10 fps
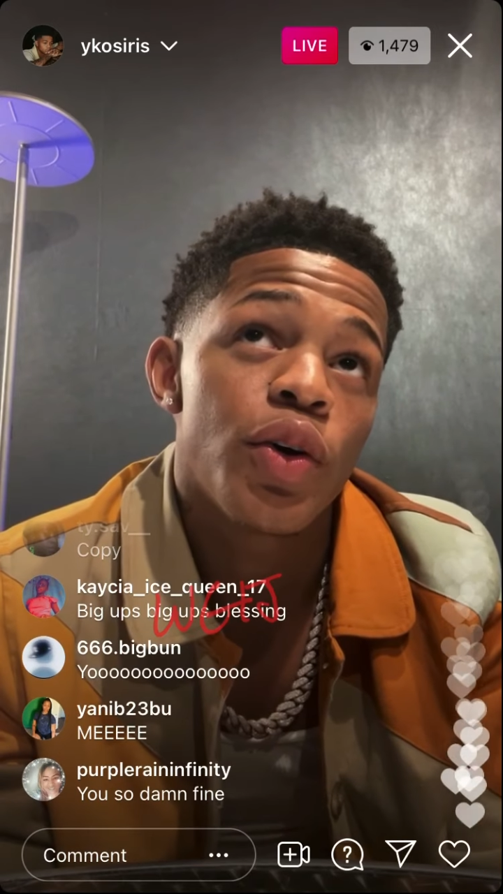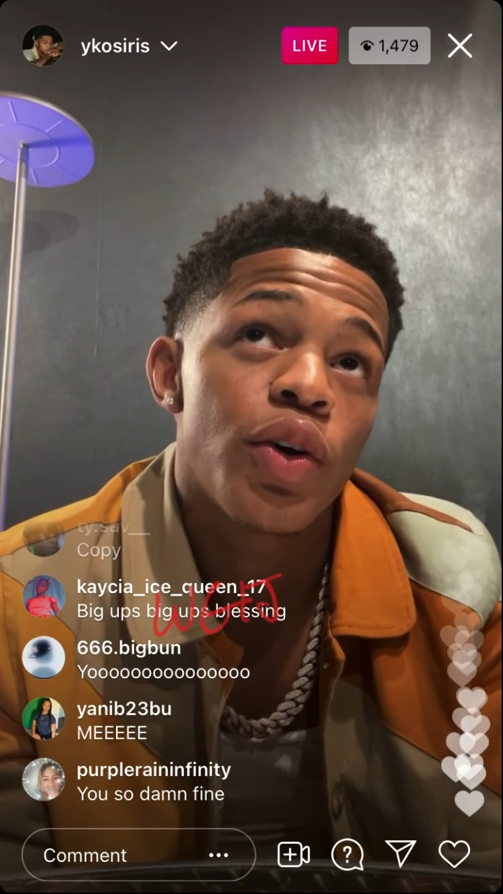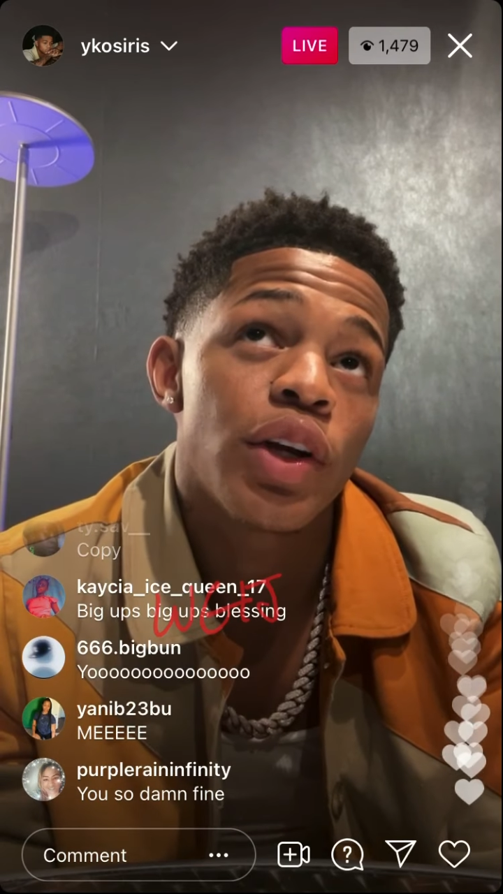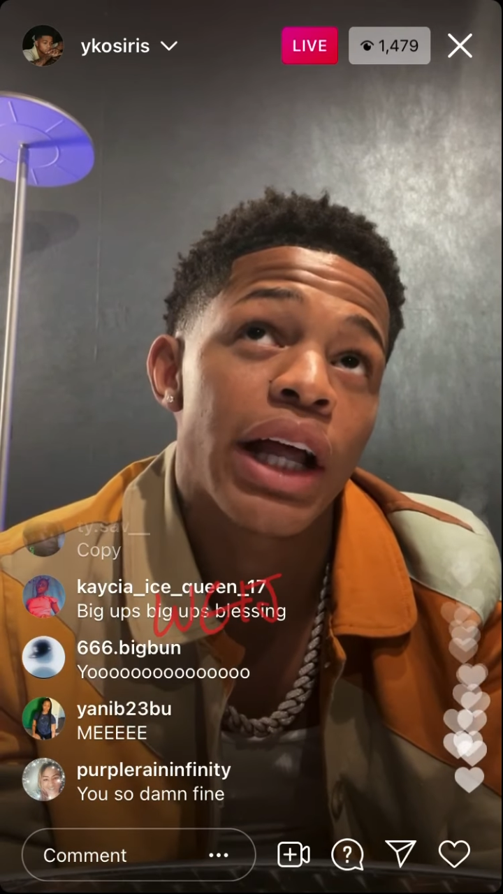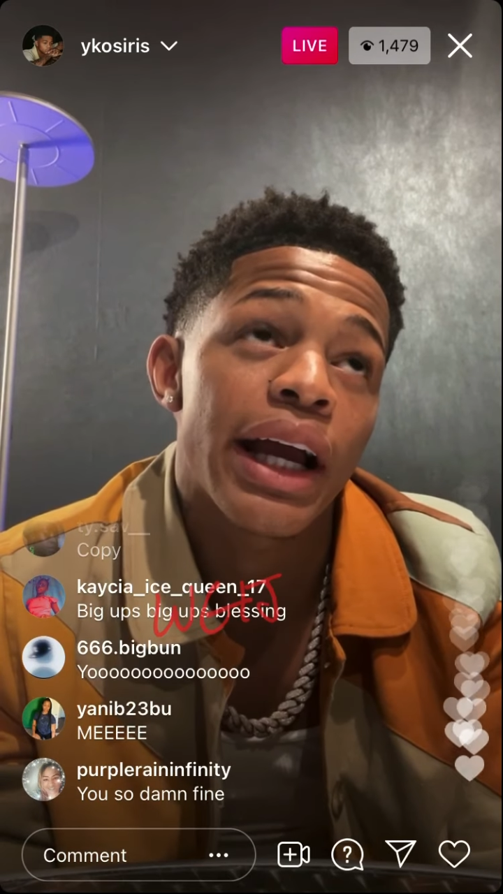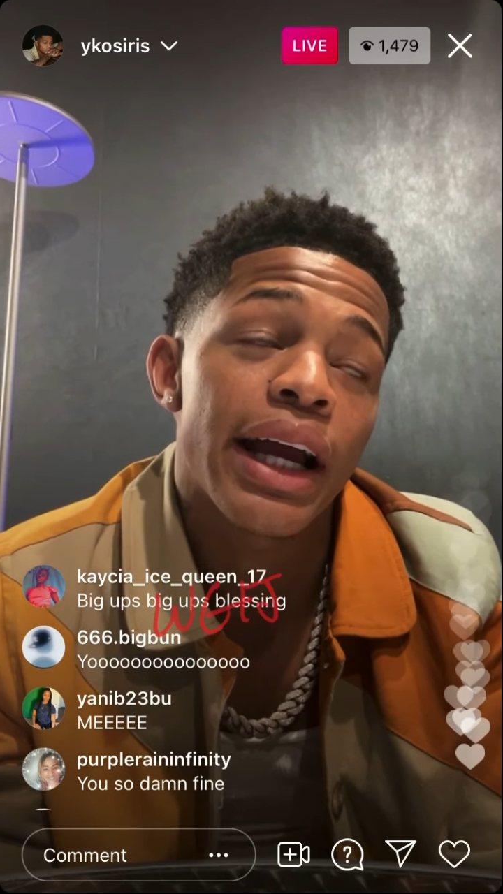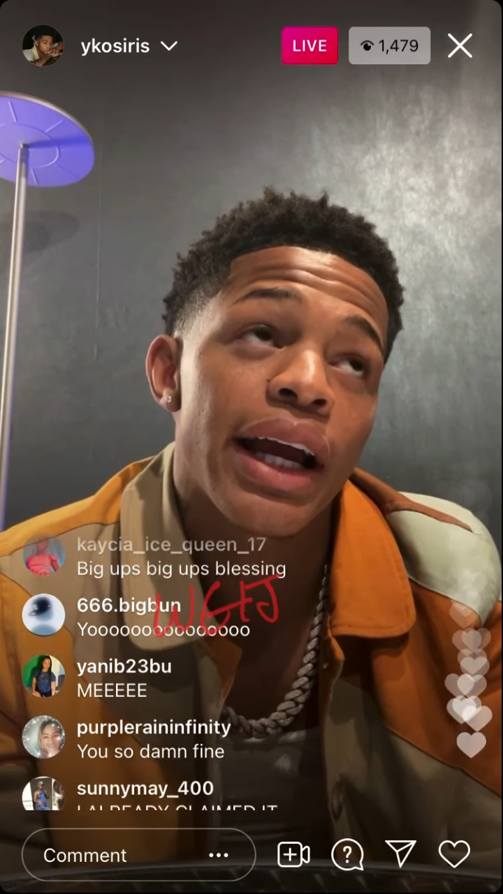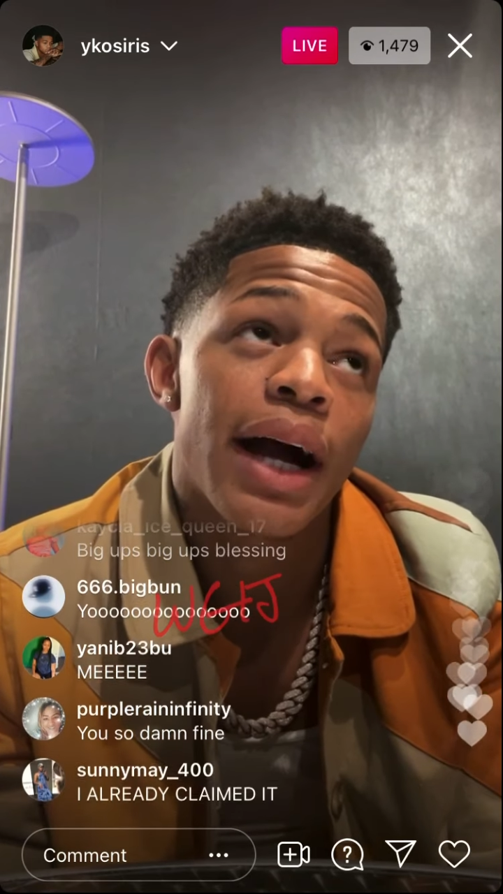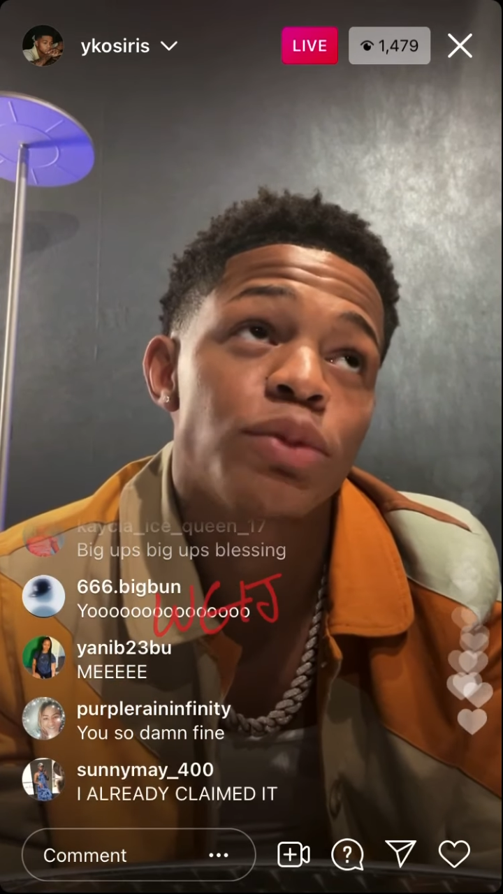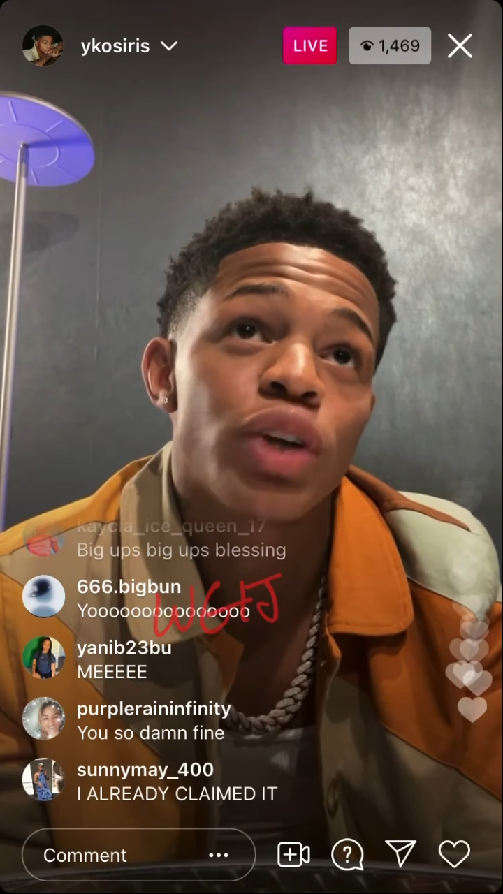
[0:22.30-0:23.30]
Like
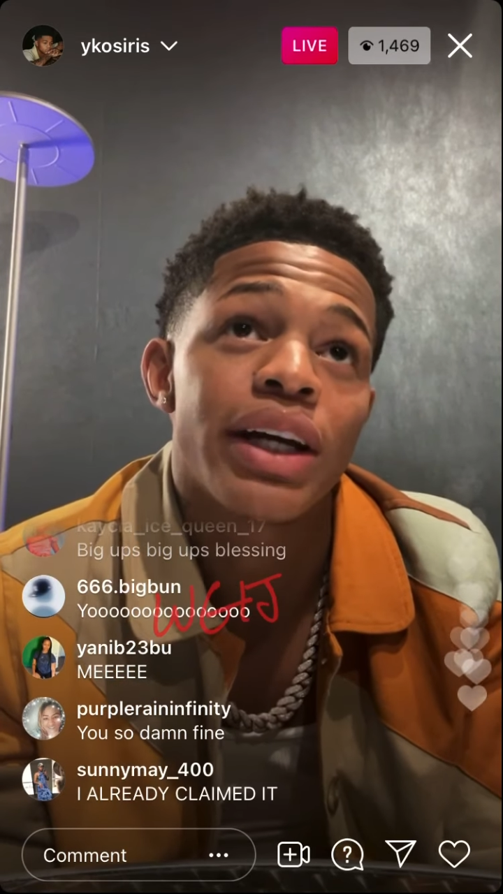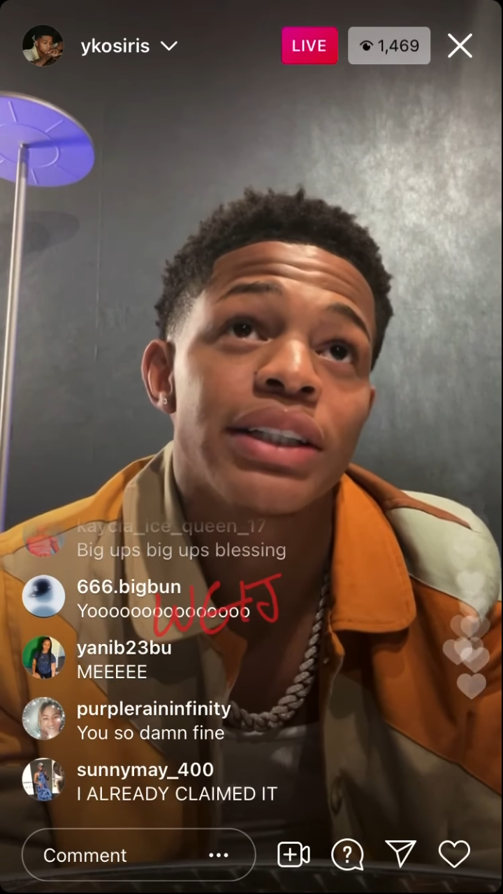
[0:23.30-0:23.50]
I'm trying to